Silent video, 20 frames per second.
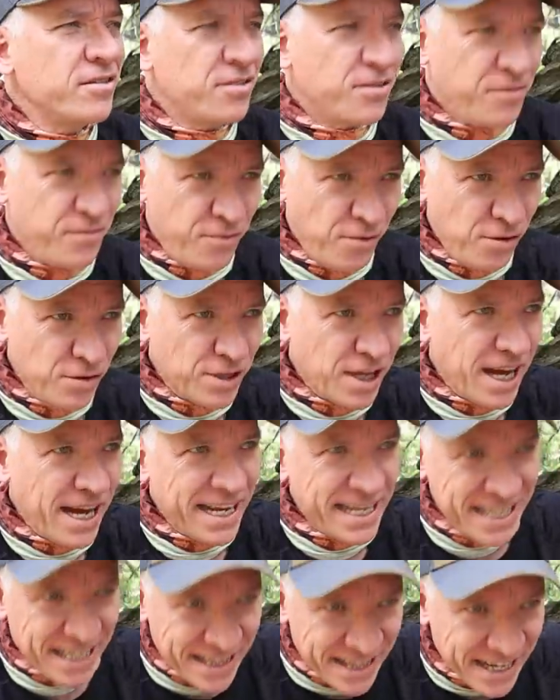The full
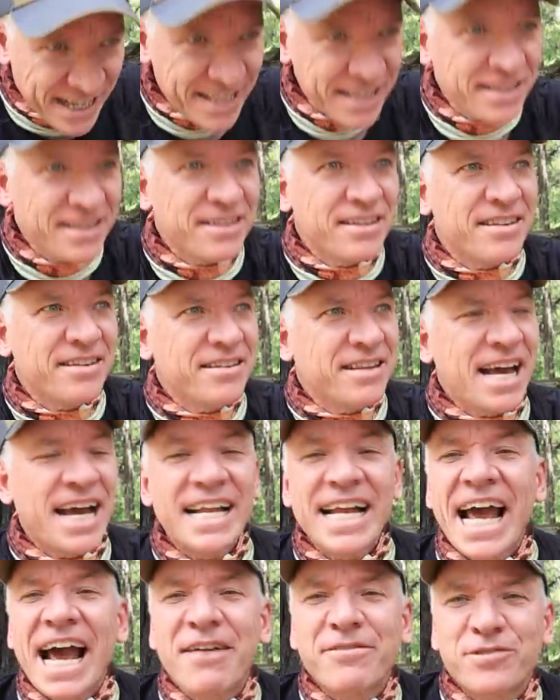night and then
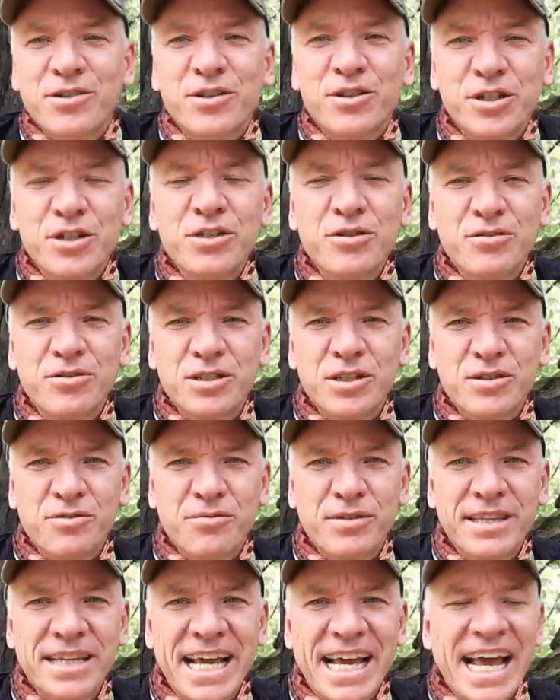that afternoon is
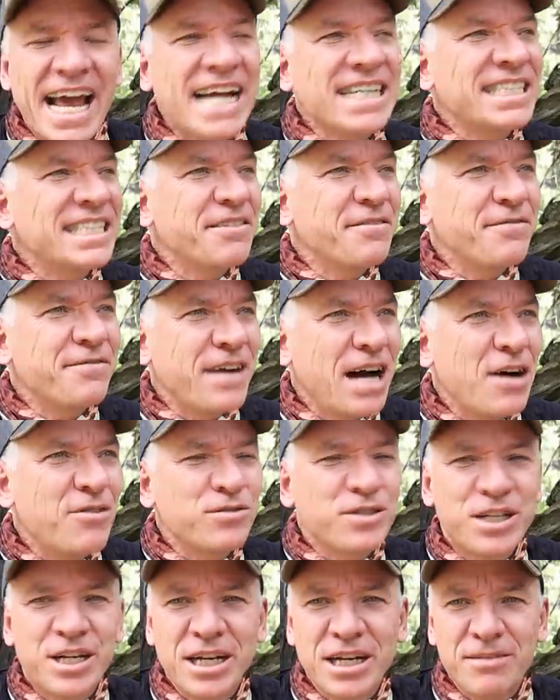when they actually
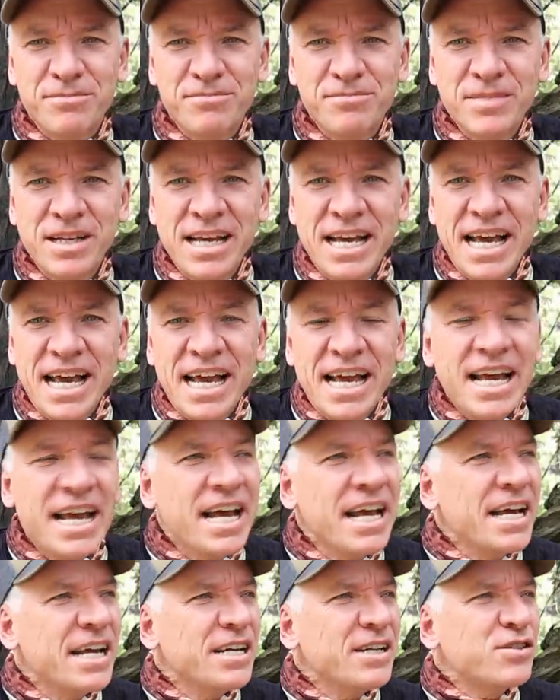found him.
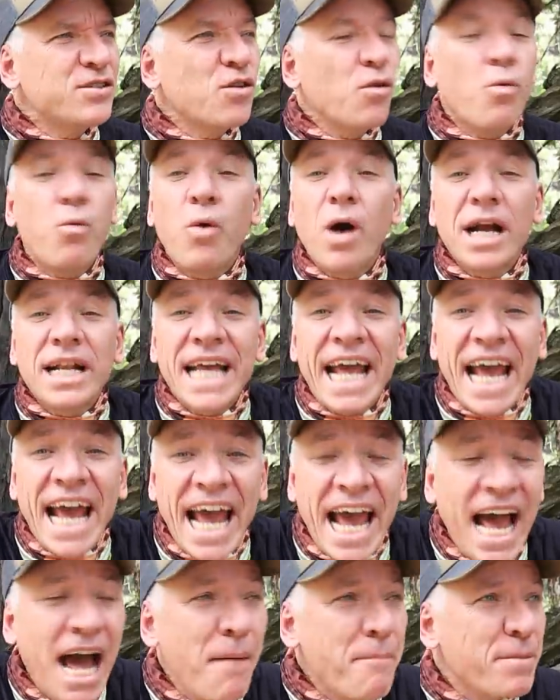So what
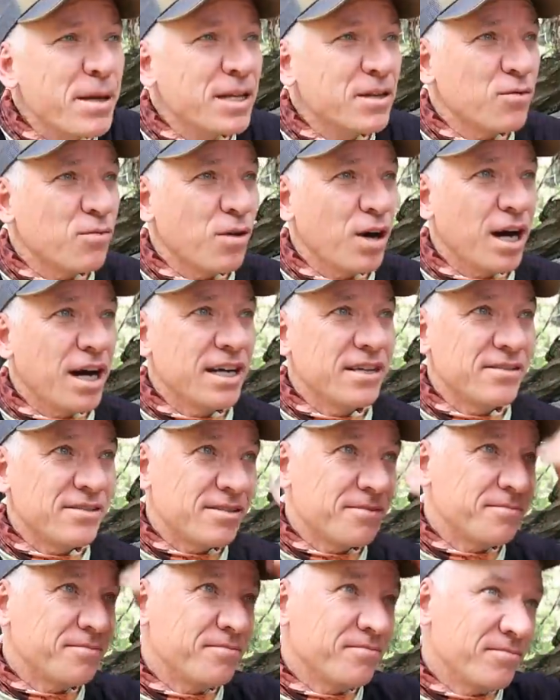happened
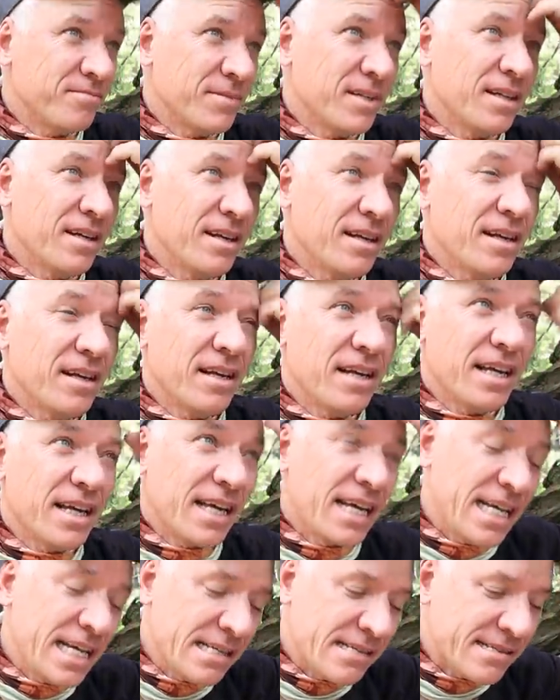was
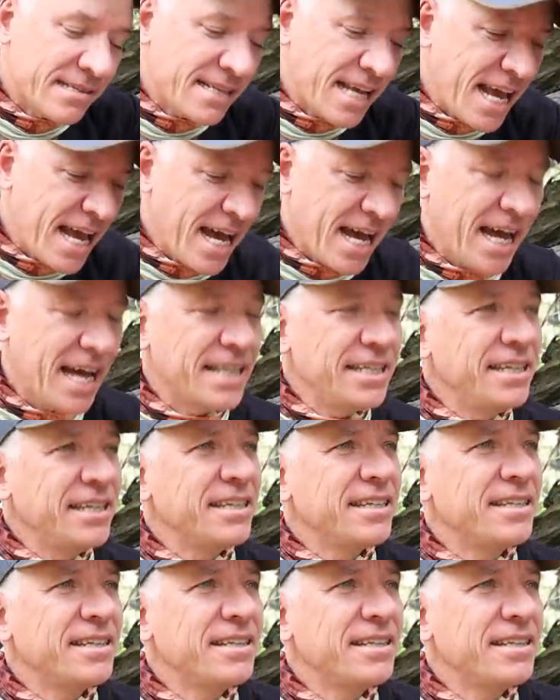he said